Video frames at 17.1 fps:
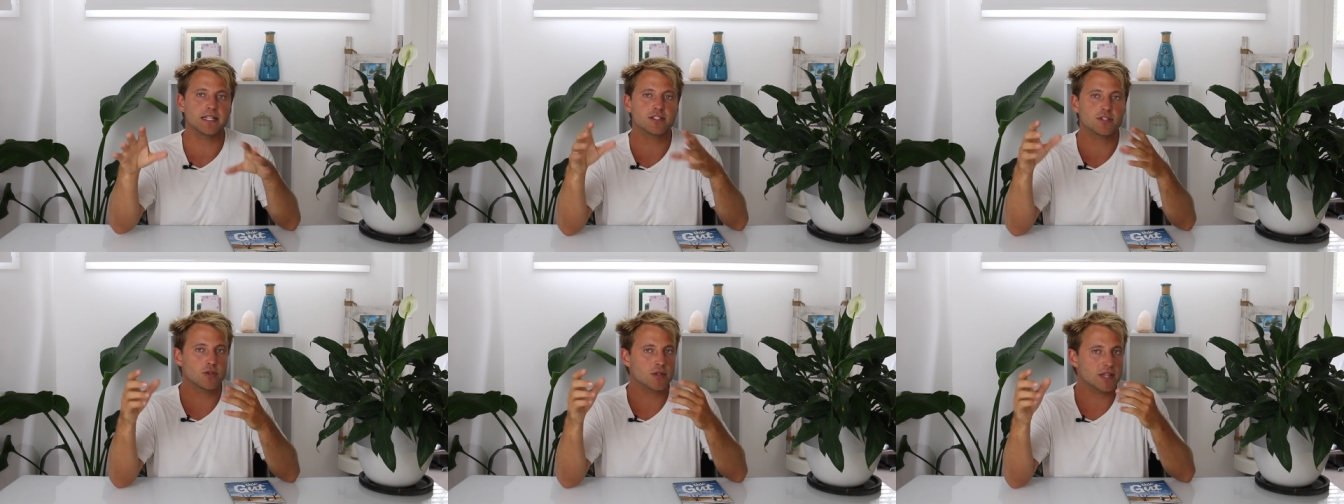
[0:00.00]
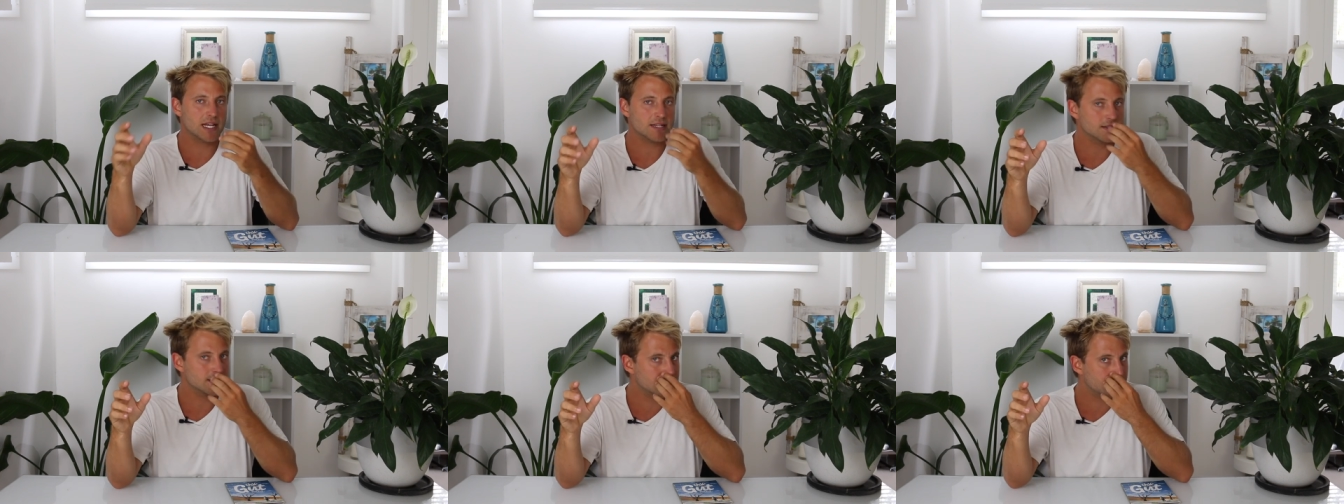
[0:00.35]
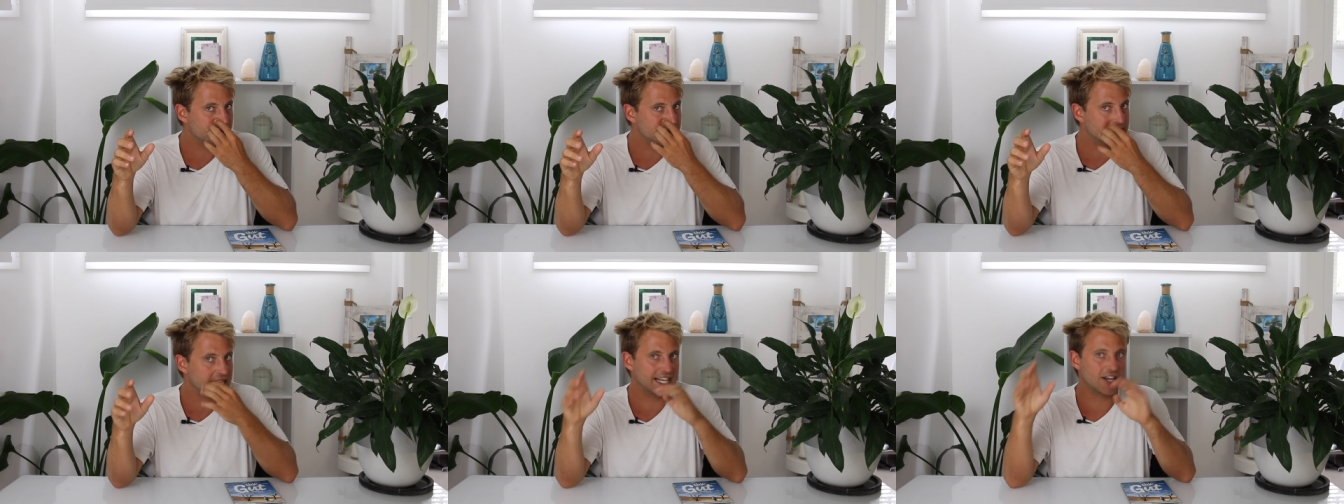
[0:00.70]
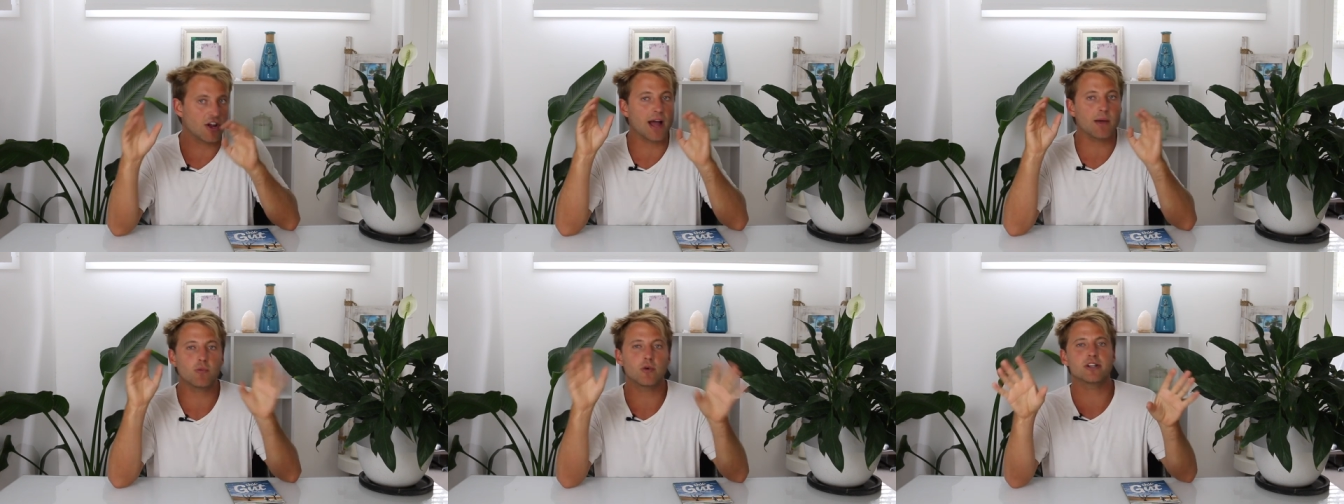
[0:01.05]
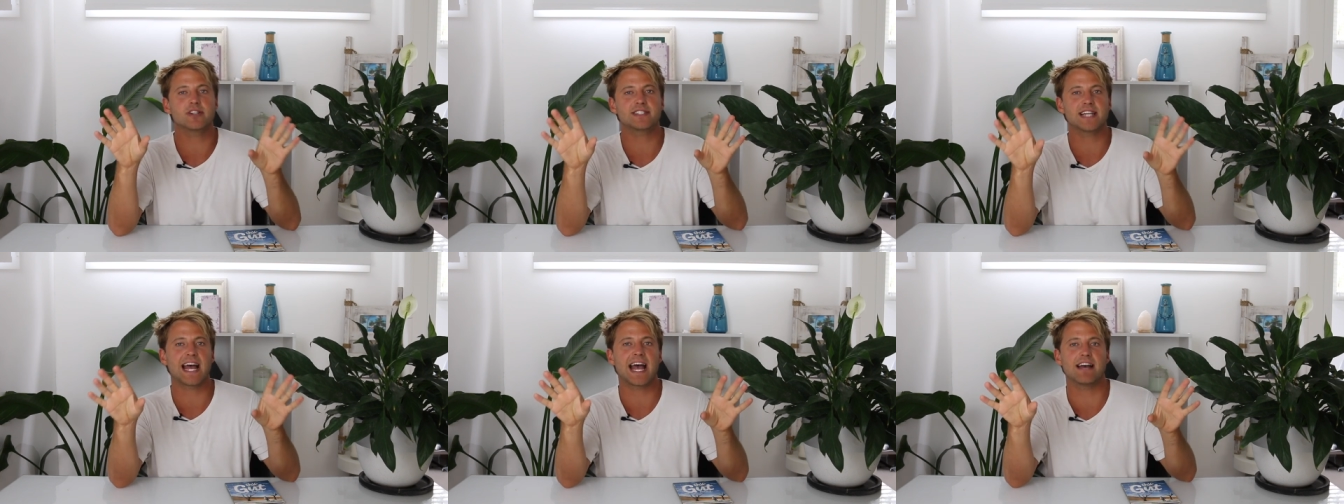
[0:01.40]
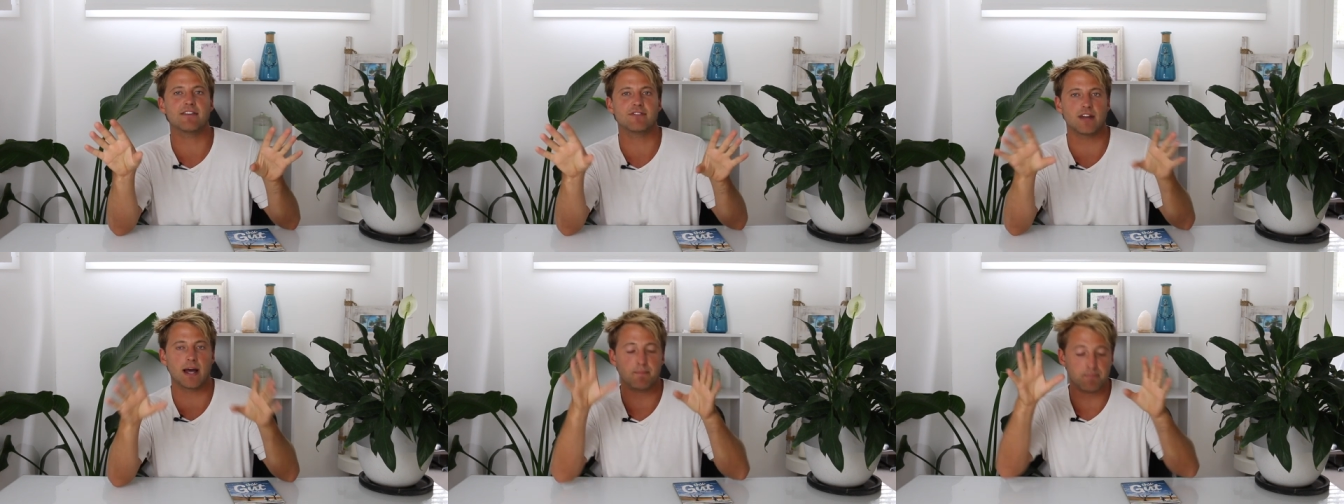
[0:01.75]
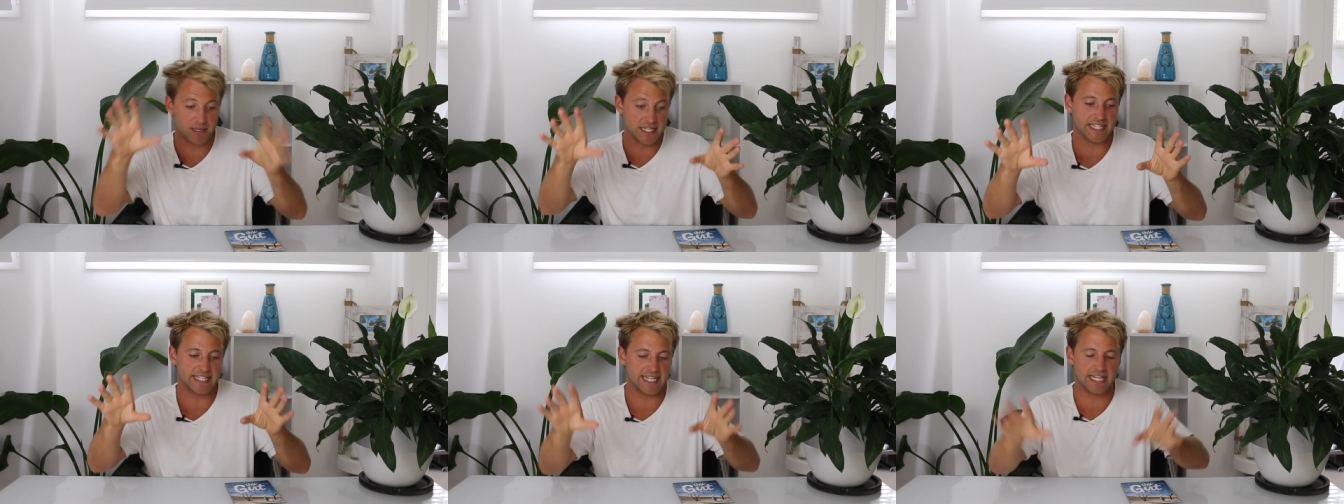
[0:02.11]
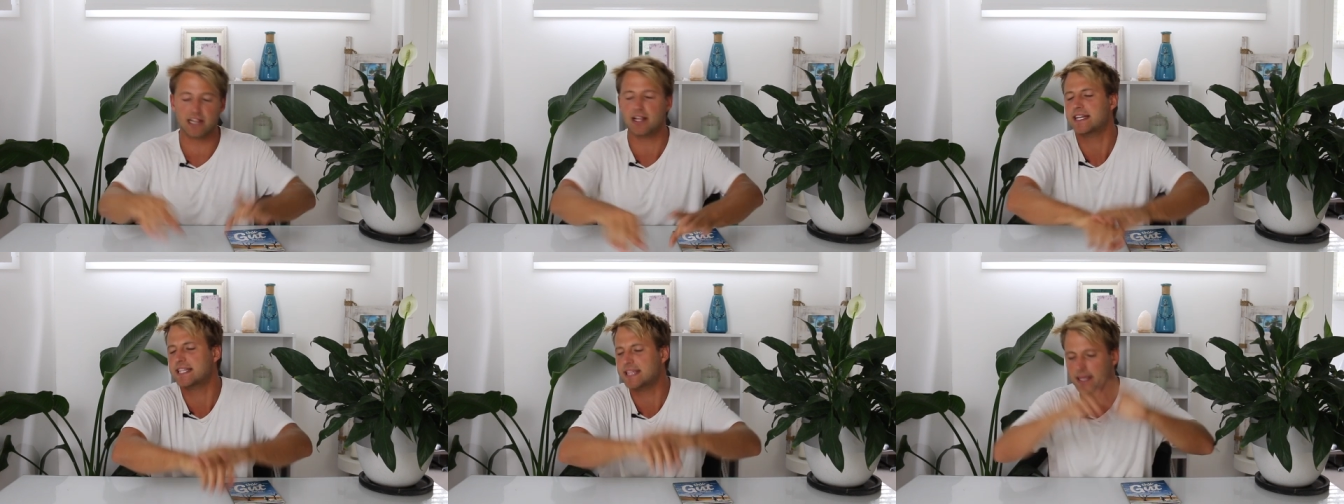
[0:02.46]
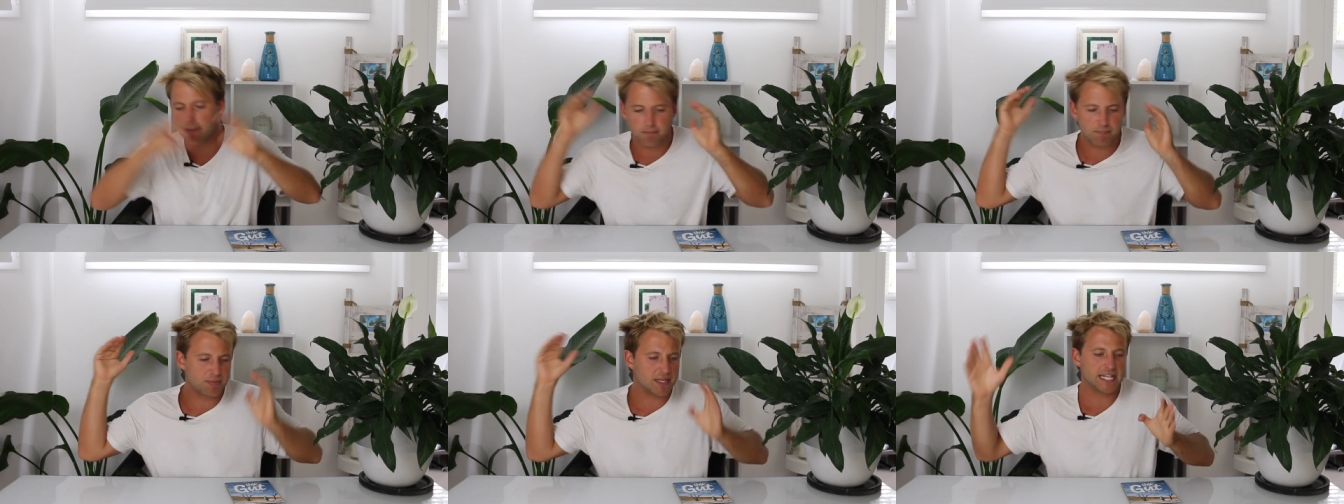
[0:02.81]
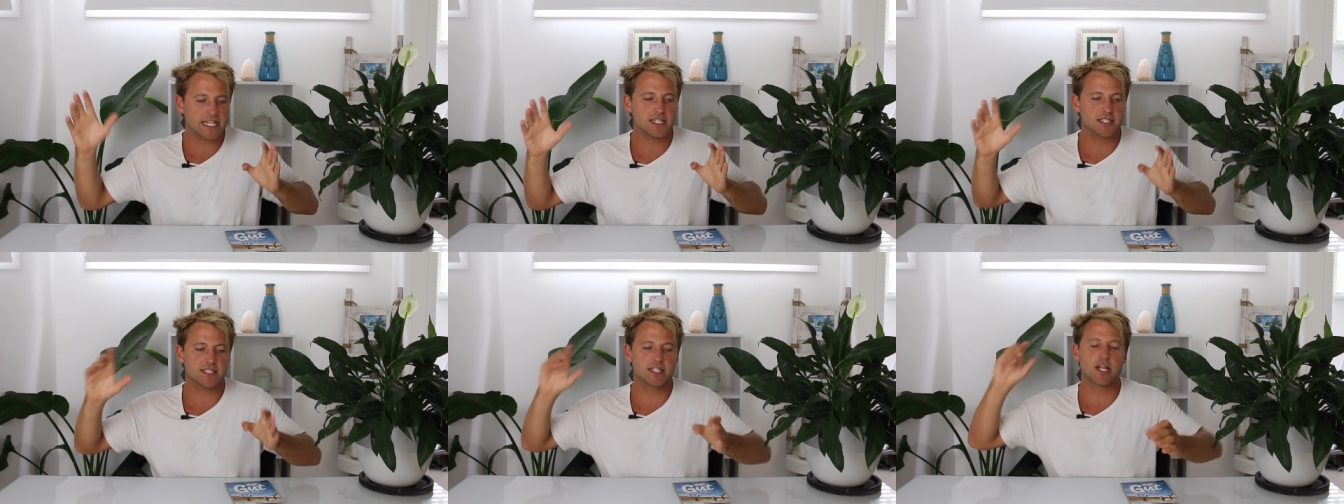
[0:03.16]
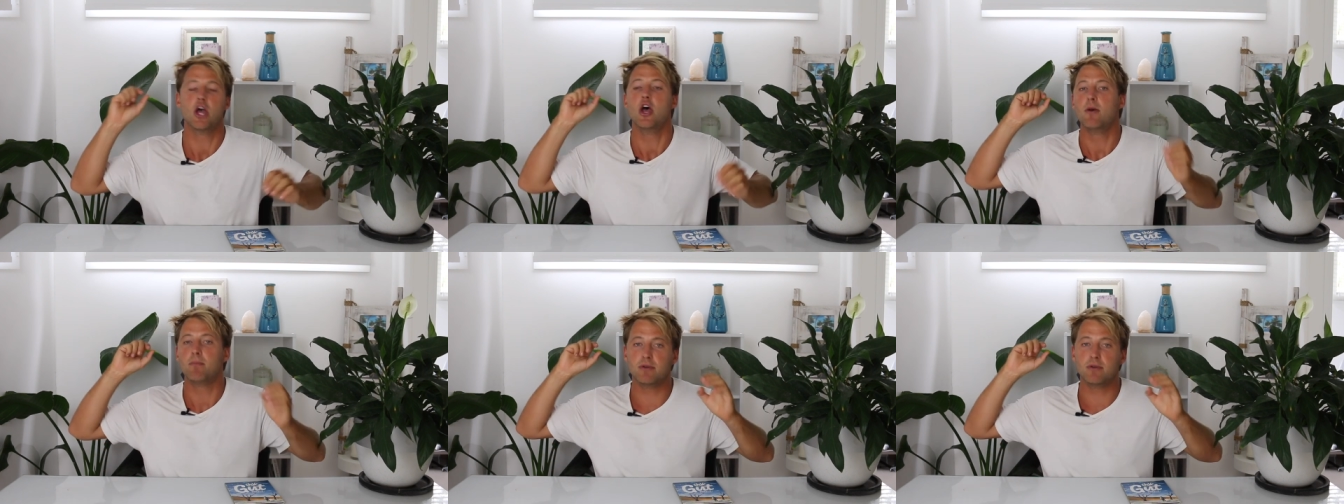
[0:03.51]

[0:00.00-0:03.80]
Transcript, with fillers: In two thousand seventeen, I wanted to have a big year, like the biggest,